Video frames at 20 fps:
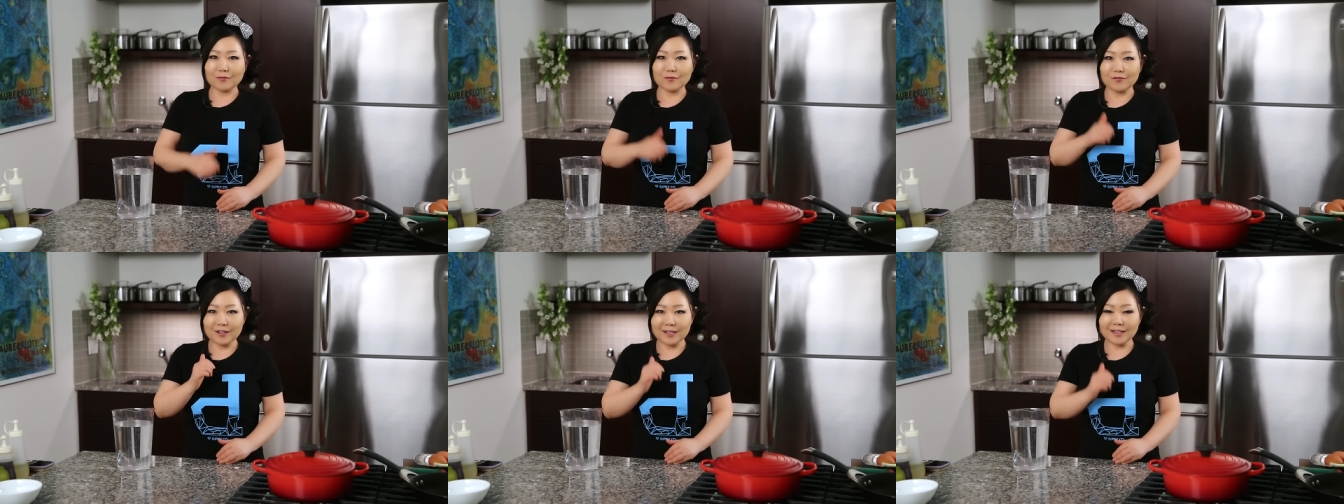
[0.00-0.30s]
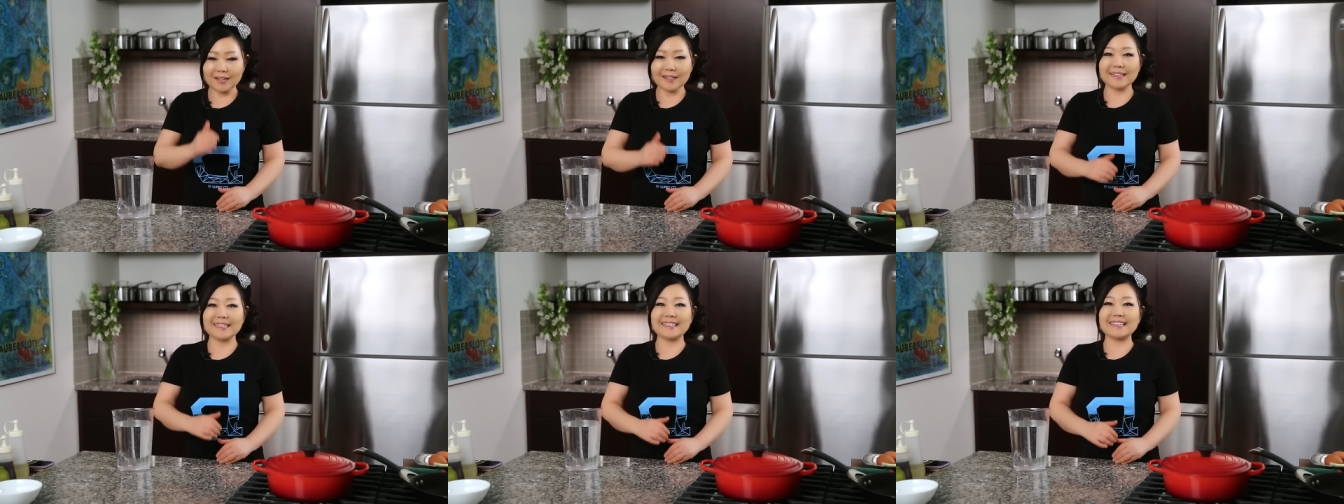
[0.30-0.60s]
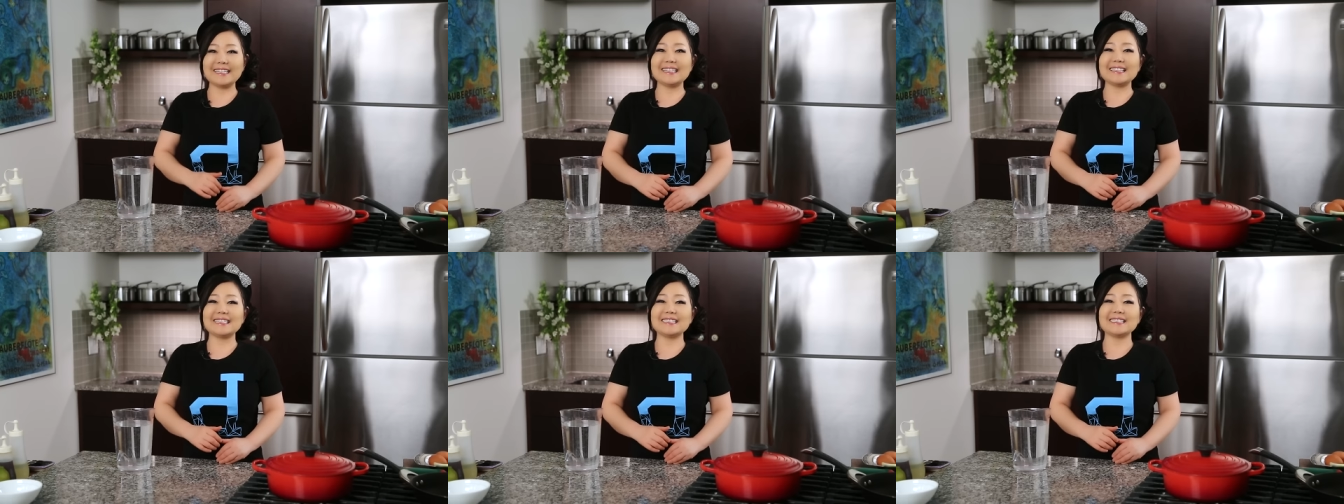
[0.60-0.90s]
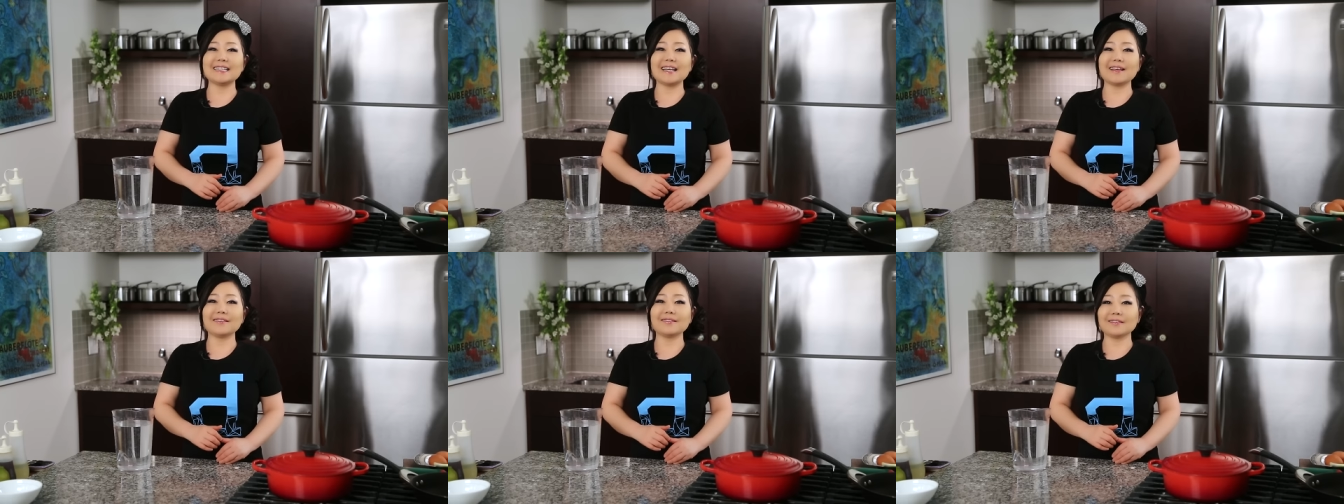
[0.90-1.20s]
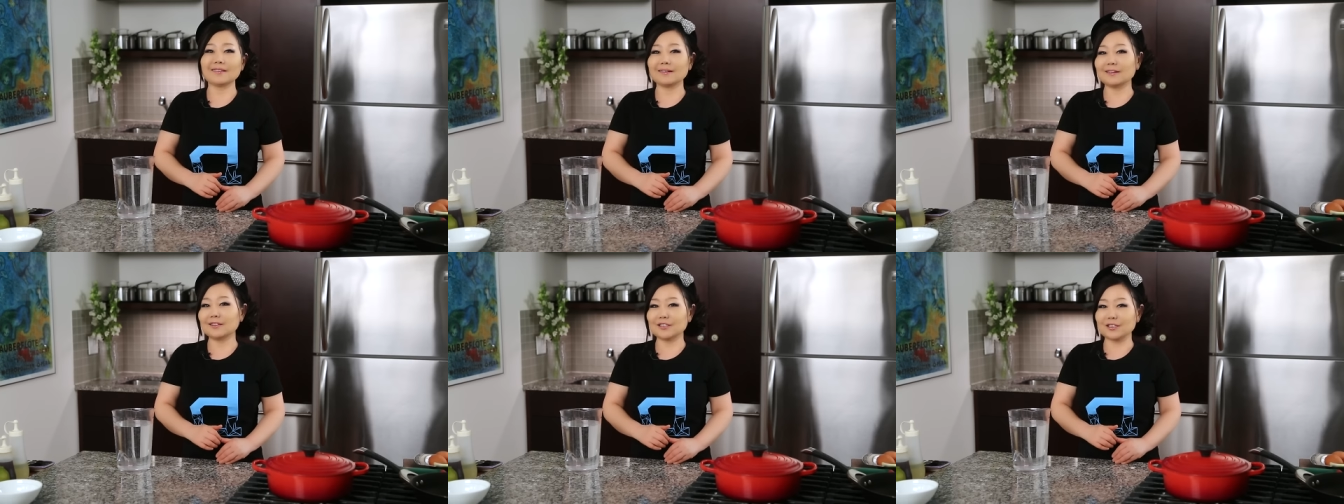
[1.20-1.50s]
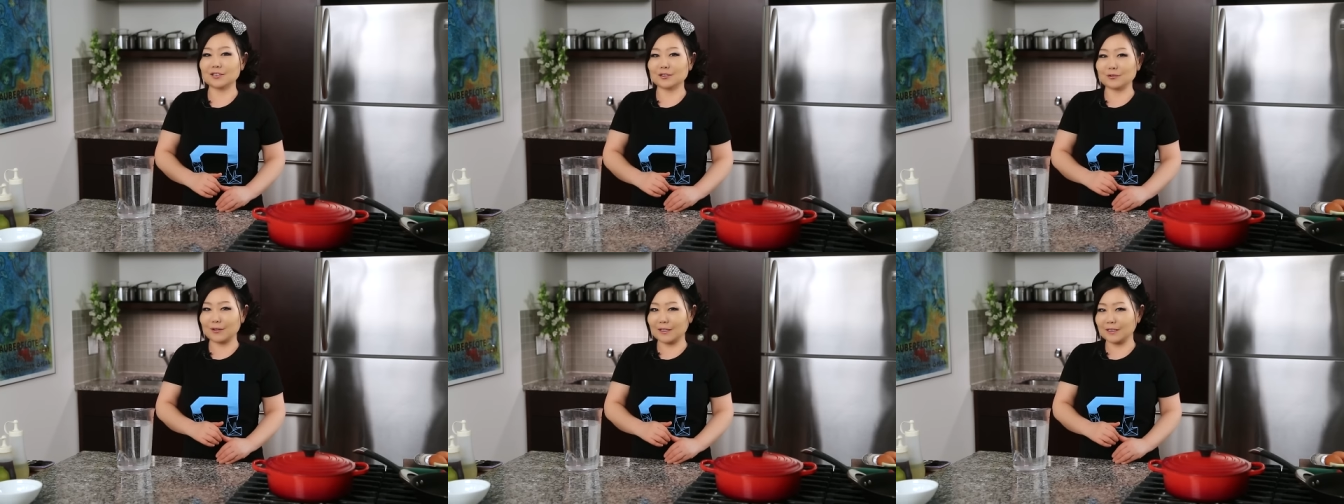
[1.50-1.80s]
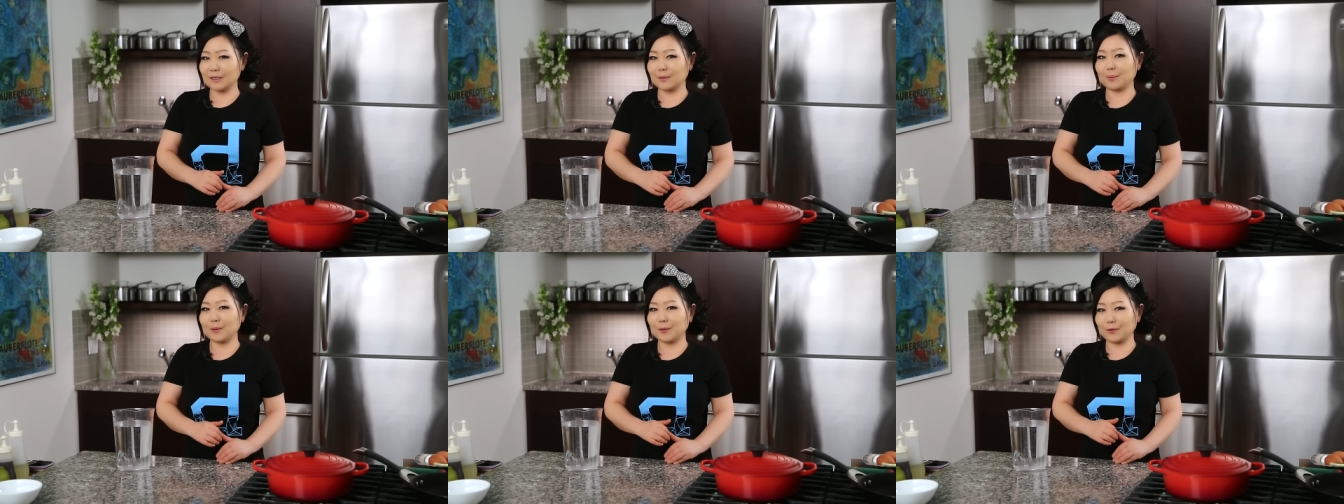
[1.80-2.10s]
really easy and delicious
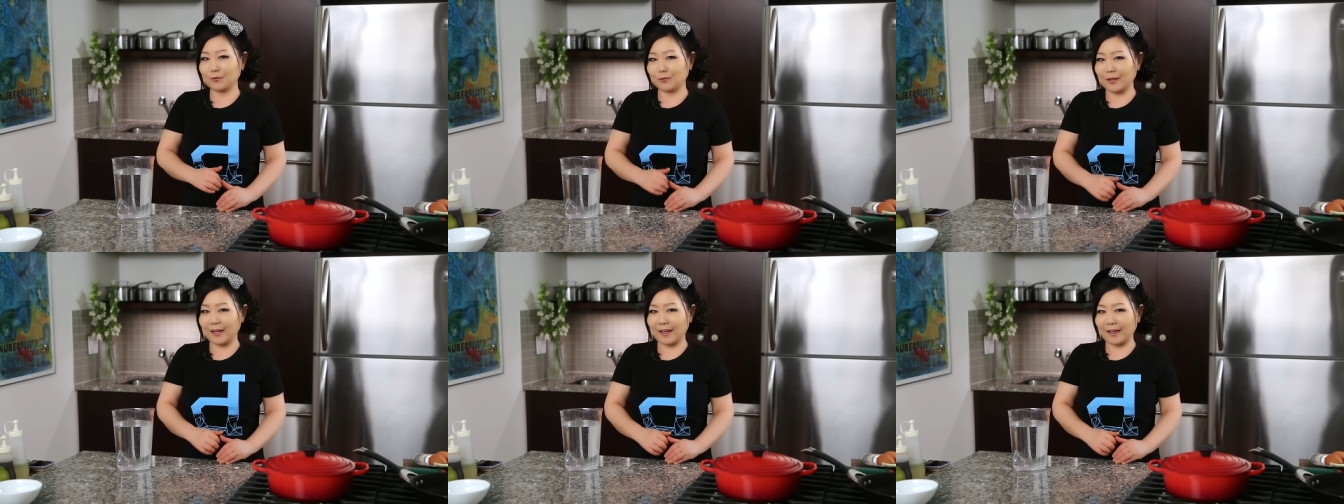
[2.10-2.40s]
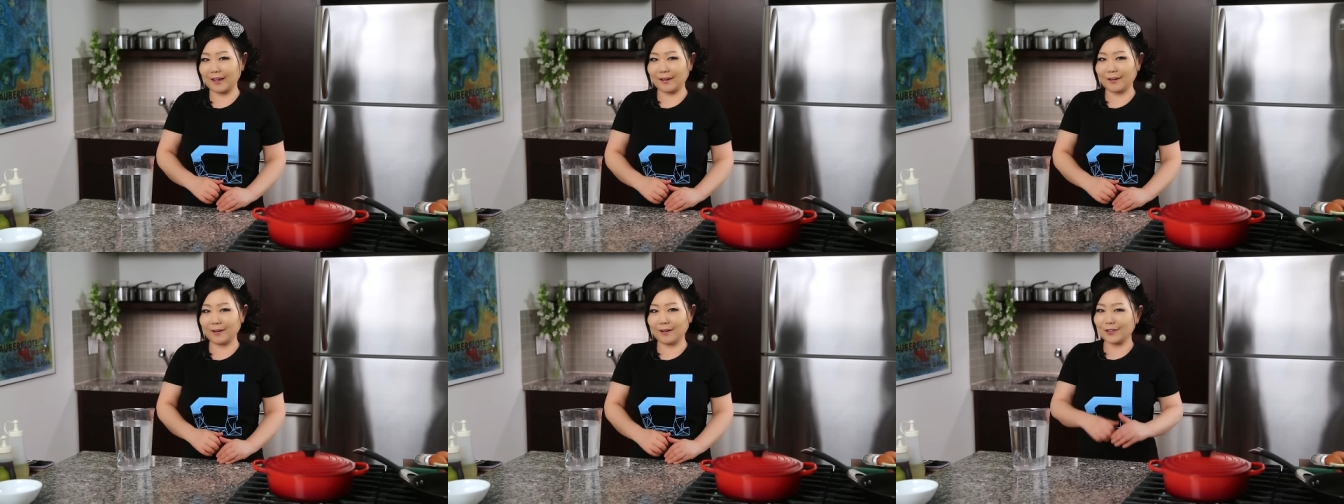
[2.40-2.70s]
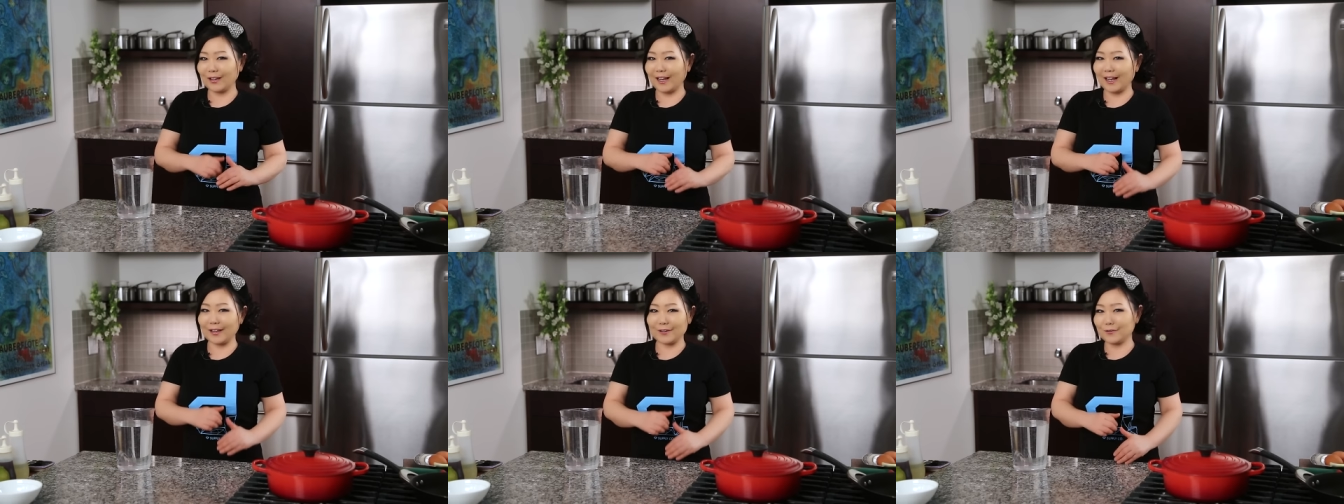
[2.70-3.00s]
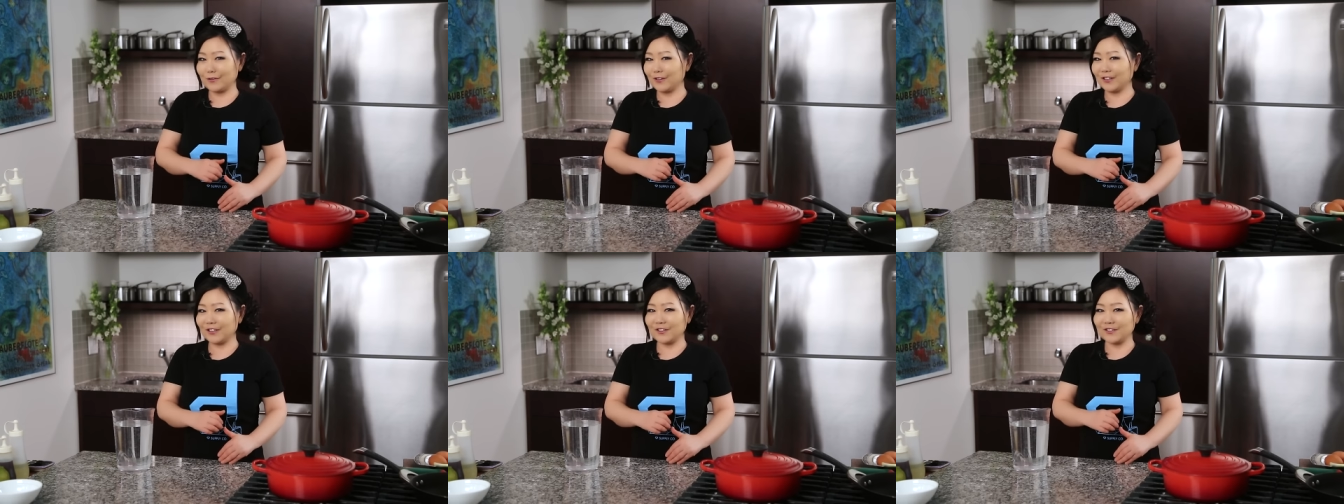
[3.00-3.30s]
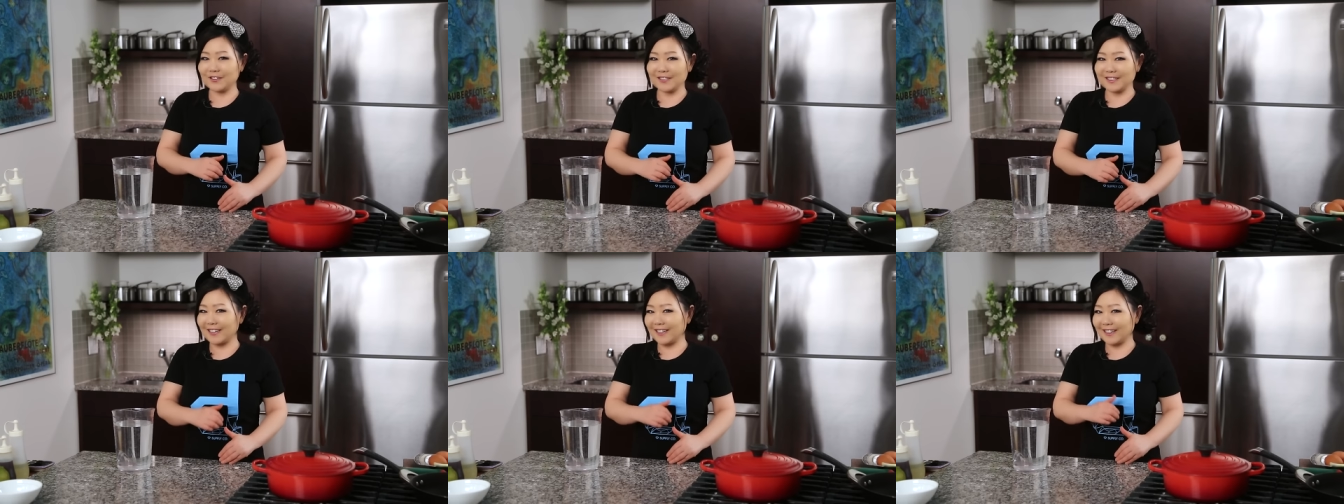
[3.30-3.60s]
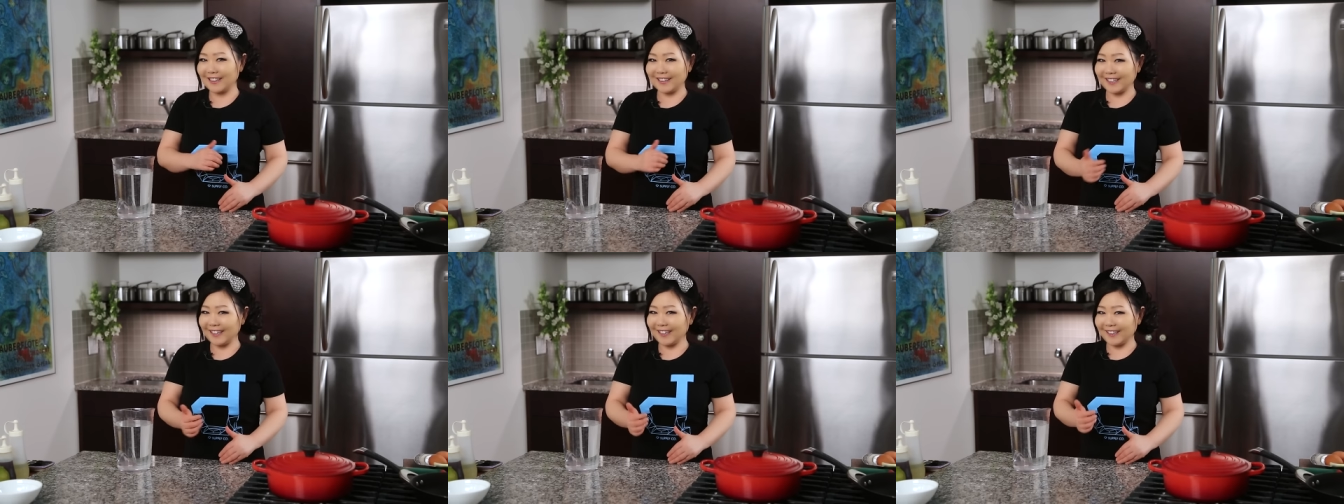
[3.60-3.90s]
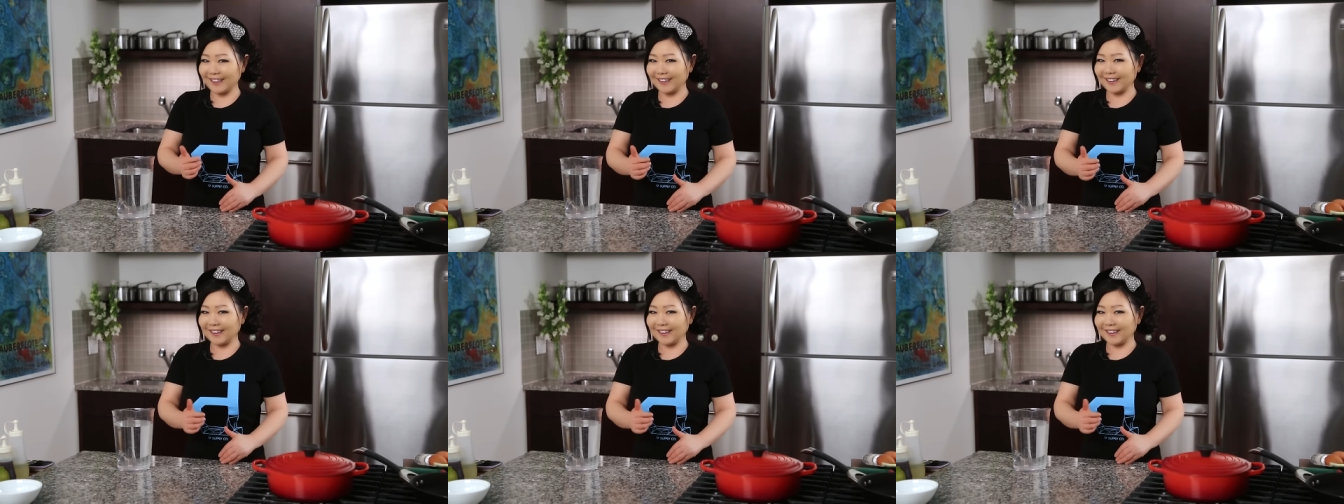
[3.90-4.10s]
recipe today. Are you interested in it?